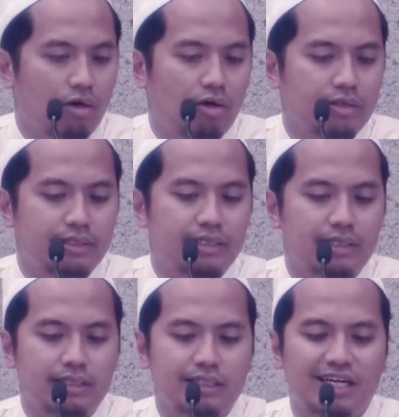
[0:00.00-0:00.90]
on
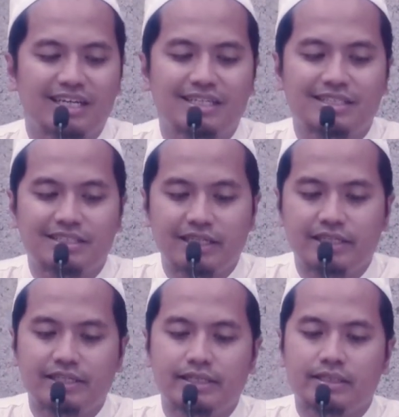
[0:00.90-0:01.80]
the
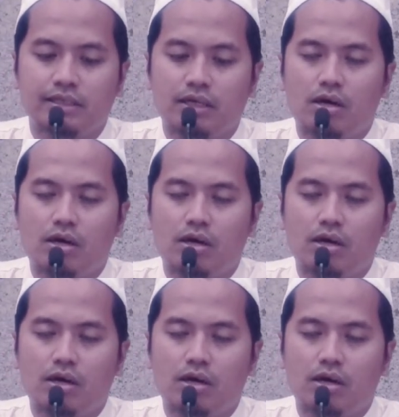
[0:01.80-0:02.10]
understanding